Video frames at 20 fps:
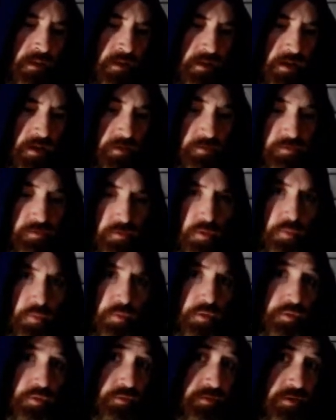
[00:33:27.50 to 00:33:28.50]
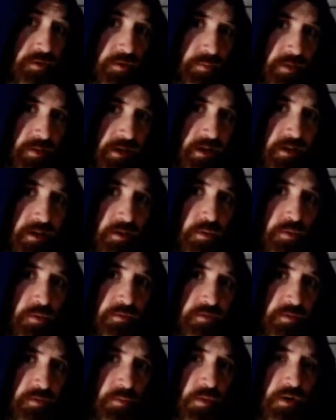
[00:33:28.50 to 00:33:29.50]
and there's no rules, you can play any
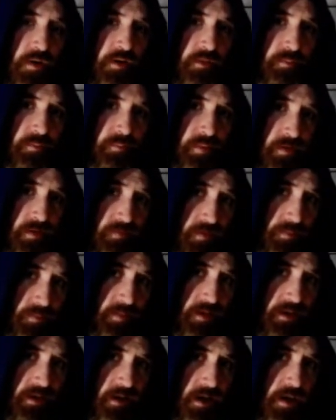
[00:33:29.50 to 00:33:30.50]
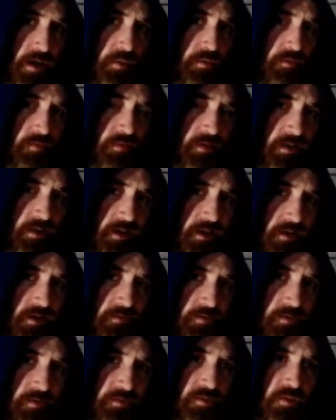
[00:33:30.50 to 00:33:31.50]
chords you want. But if they play out of the key of
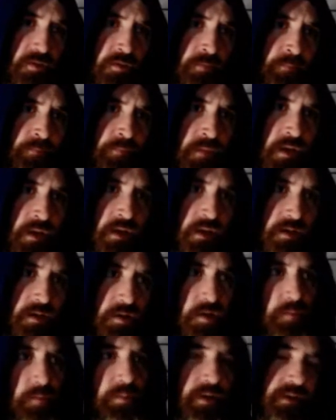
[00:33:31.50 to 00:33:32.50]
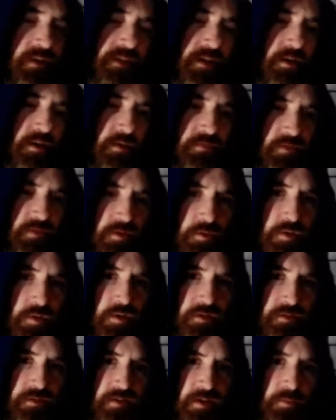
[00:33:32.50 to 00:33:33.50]
the song, you can pick that off too. You
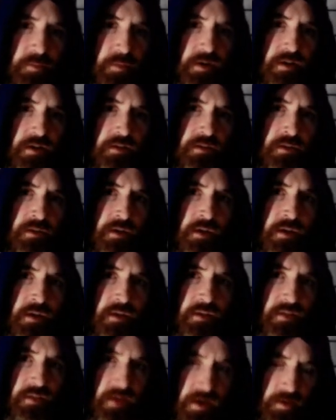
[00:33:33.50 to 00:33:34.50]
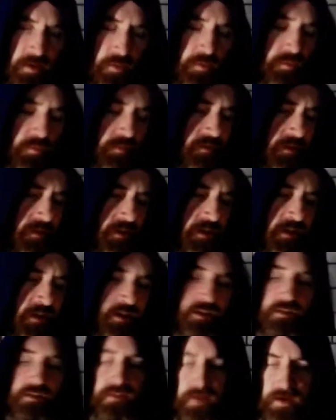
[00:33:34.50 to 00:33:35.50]
can say, well, that chord was in
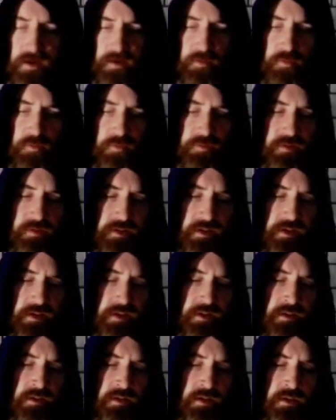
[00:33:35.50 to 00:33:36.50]
key, that chord was in key.